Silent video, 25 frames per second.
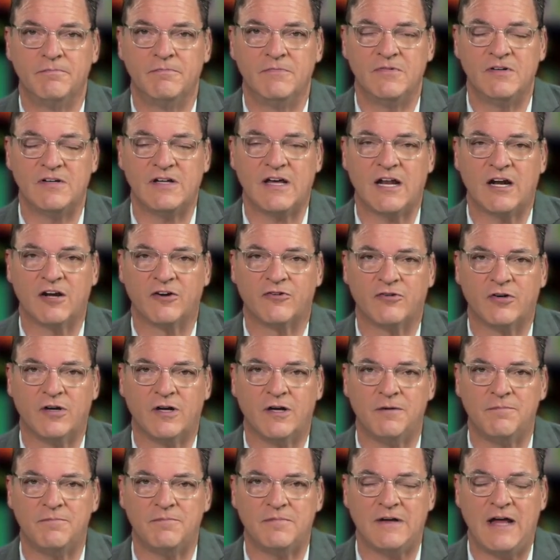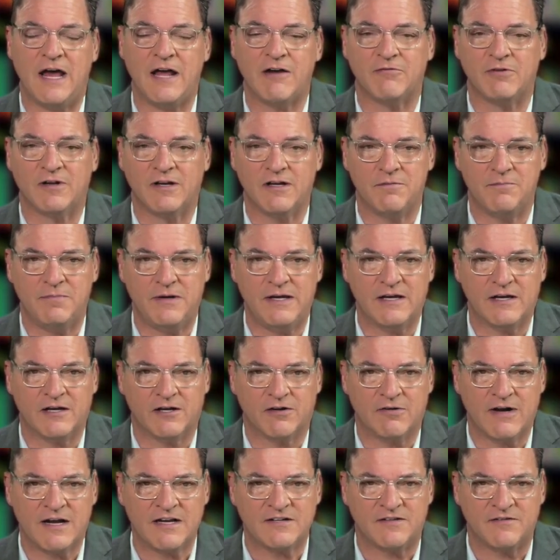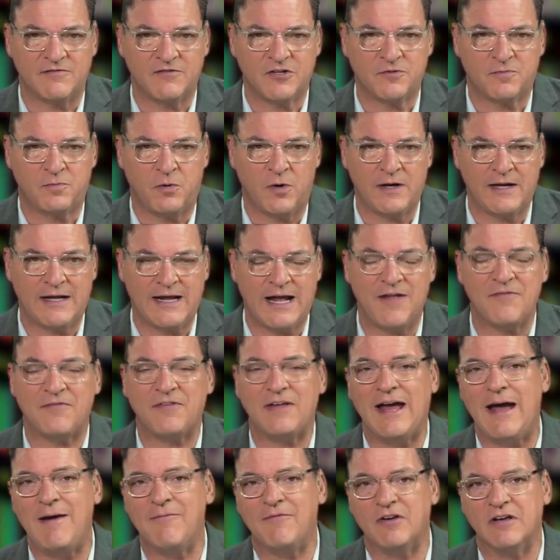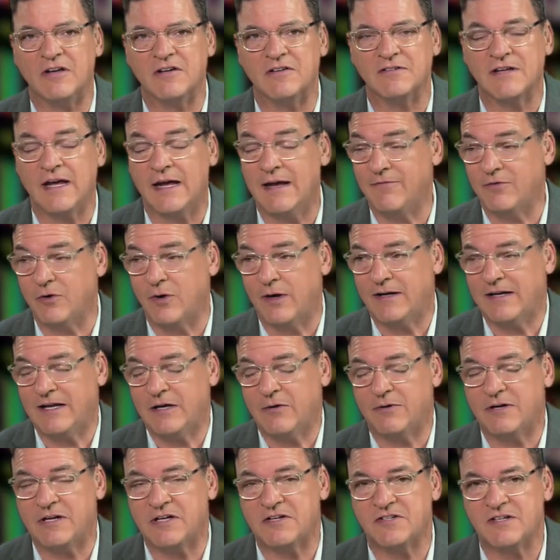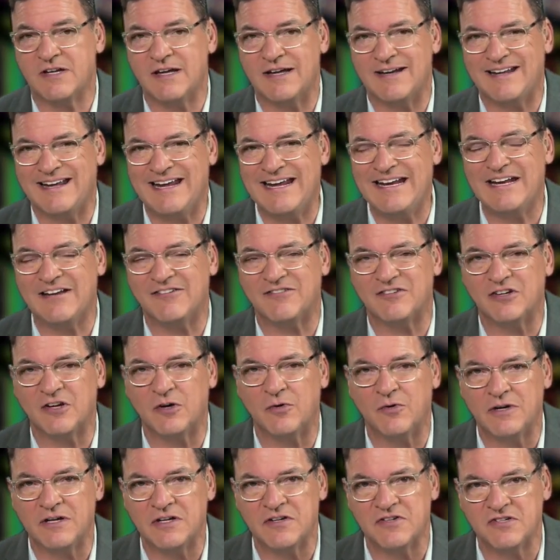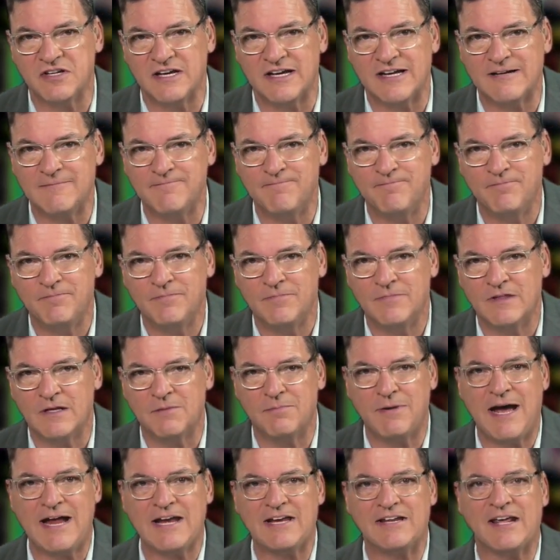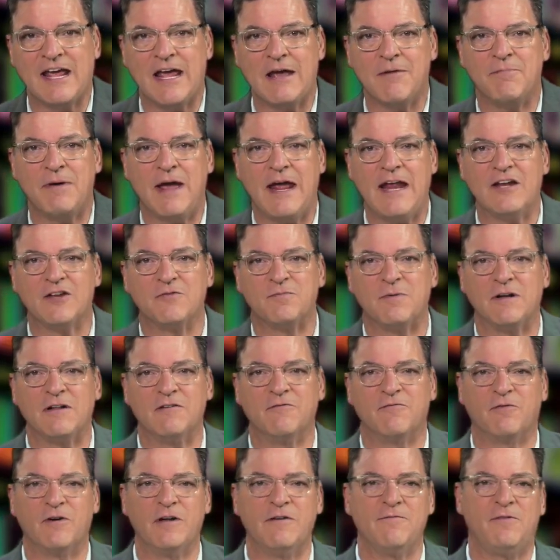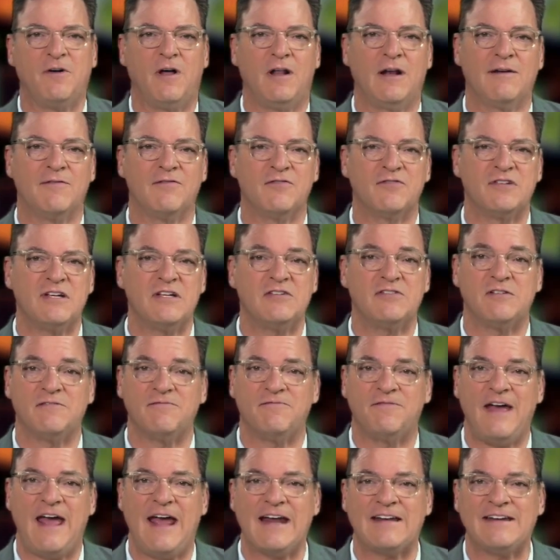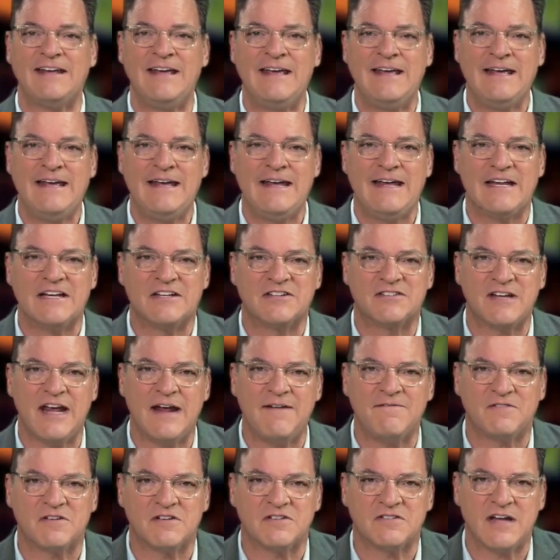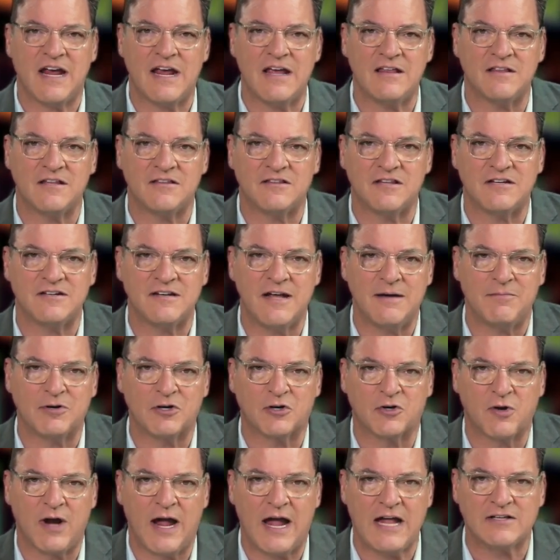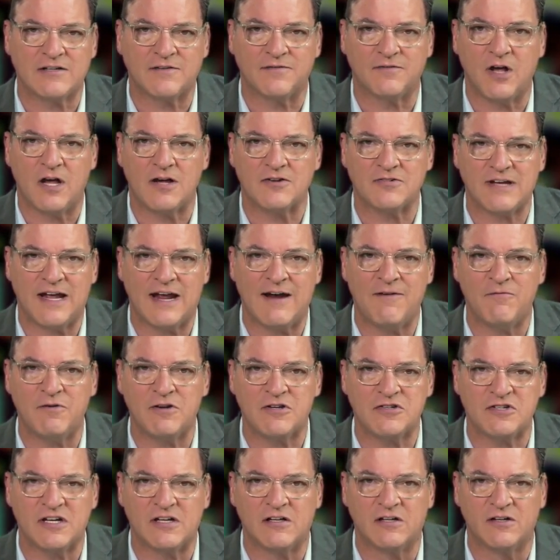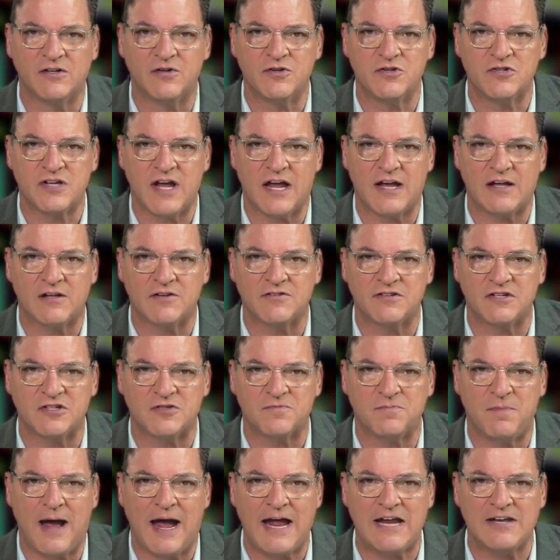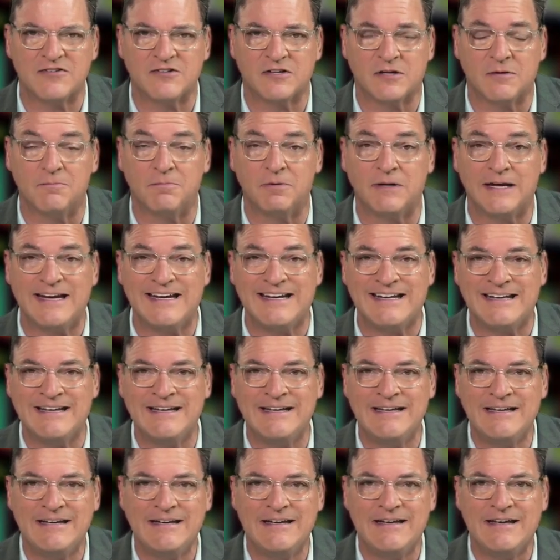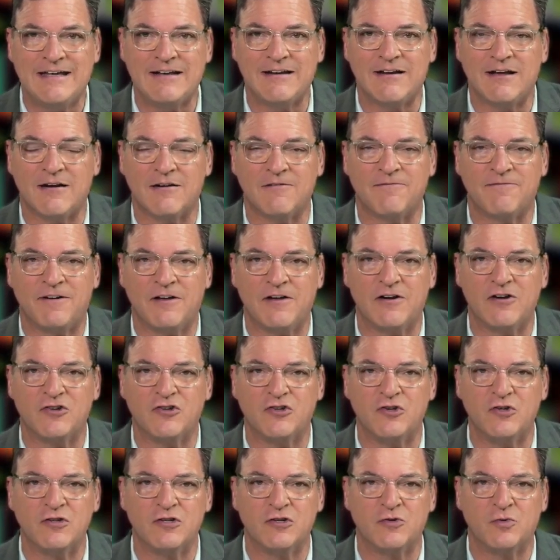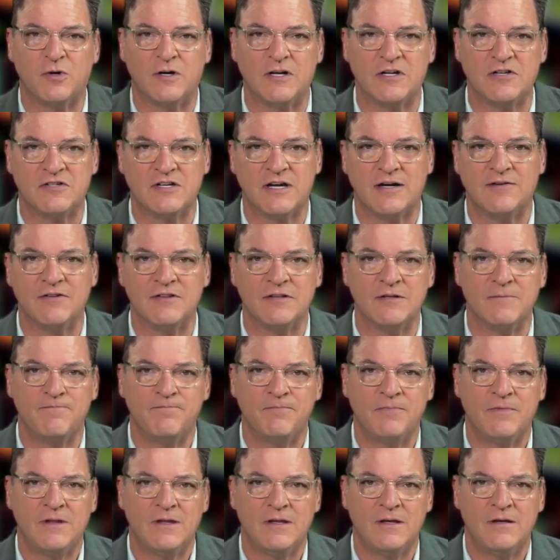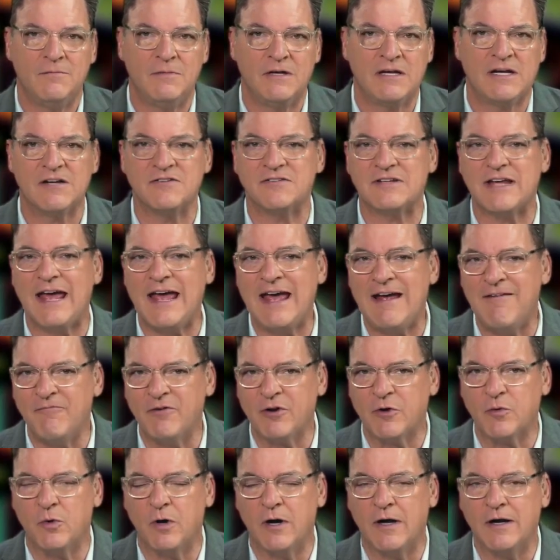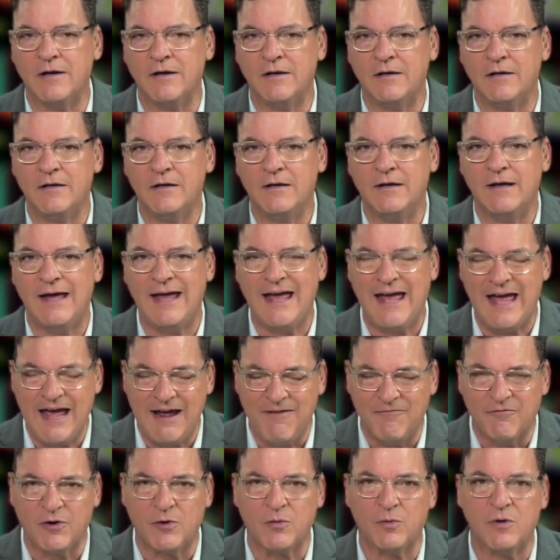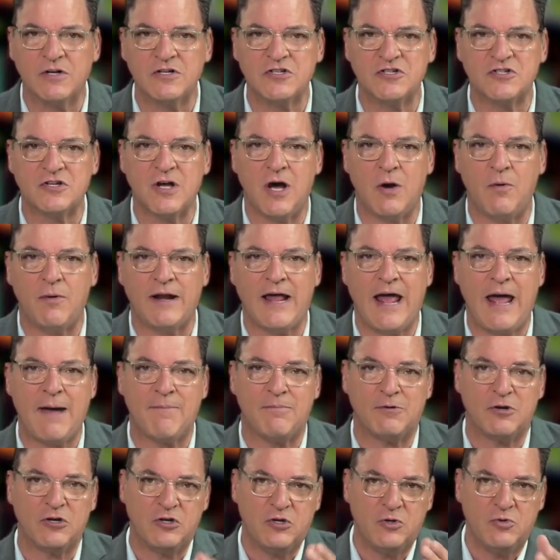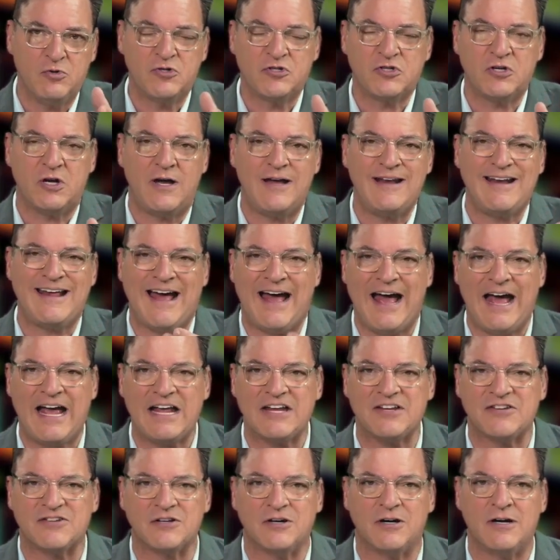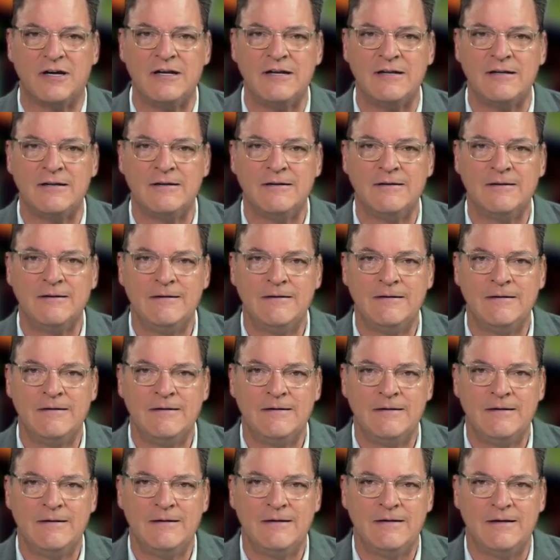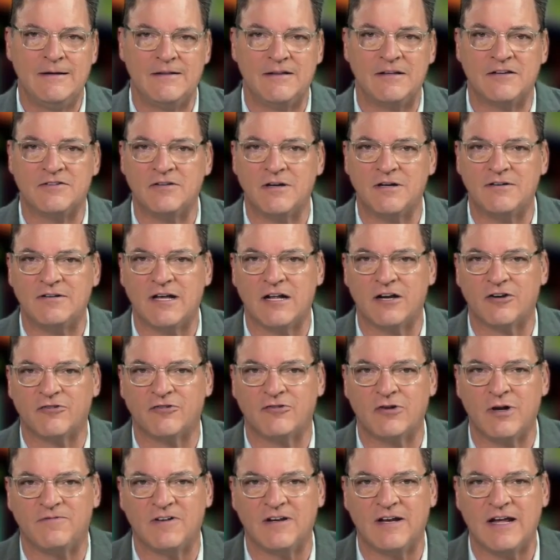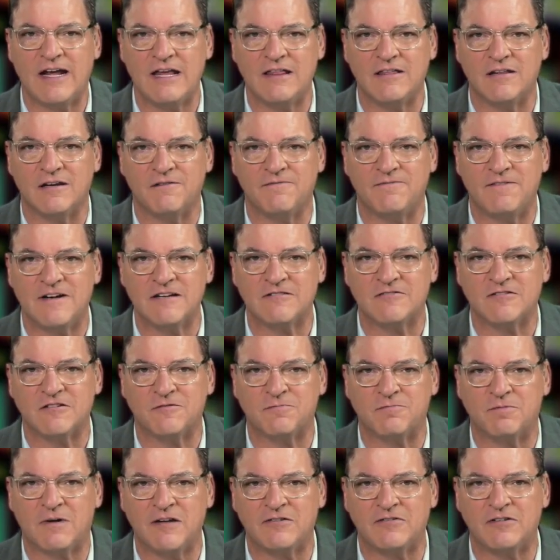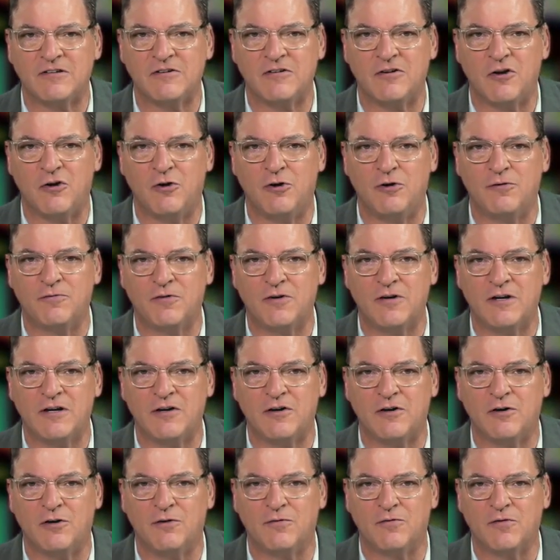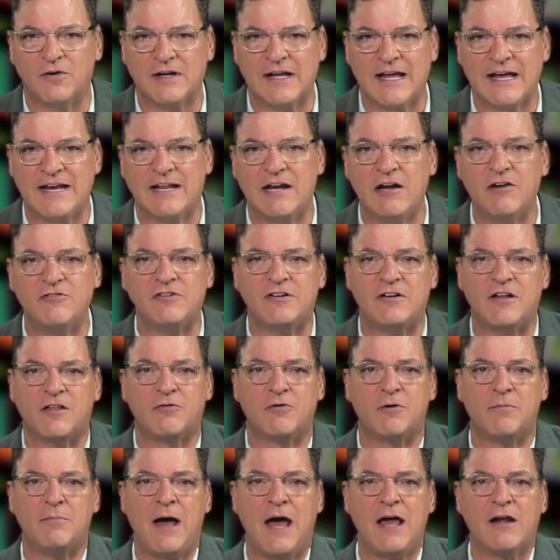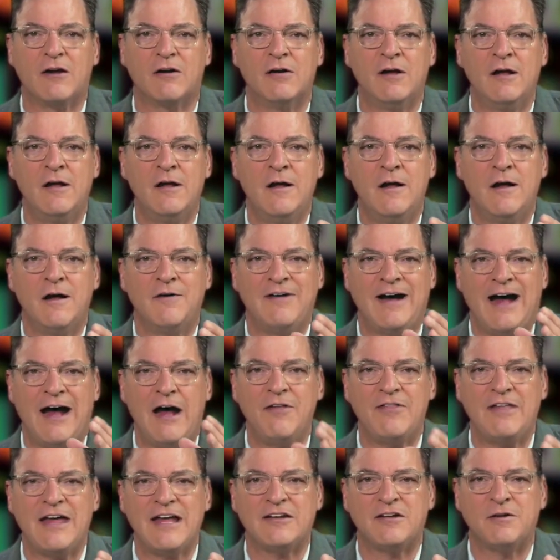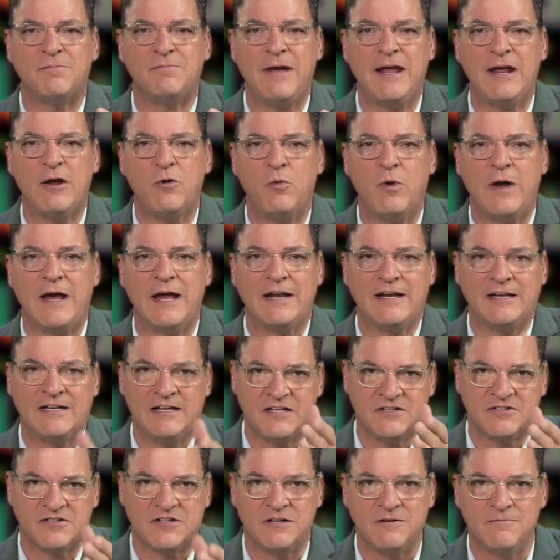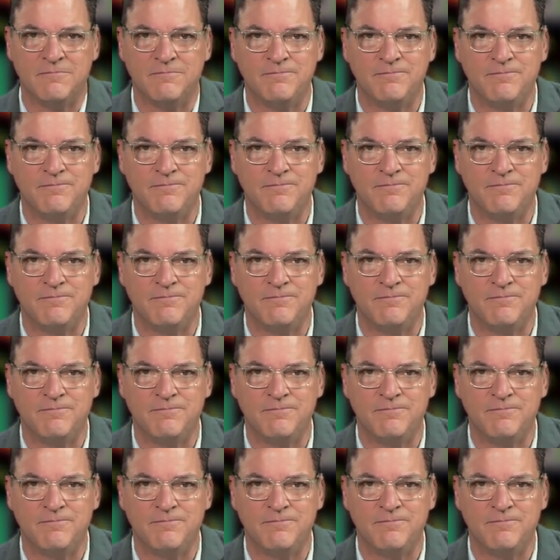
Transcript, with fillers: Donald Trump not really being aggressive, just pointing out the obvious. I have no idea what he said. He doesn't know what he said. The Biden campaign has been in free fall ever since. In fact, it's safe to say that the Democrats have lost every single news cycle since Biden's complete and utter failure June the 27th. Because everyone, everyone saw what happened. You saw it, I saw it. And they saw Donald Trump fillet the defenseless president over and over again. Here's another reminder of how that debate went. Listen.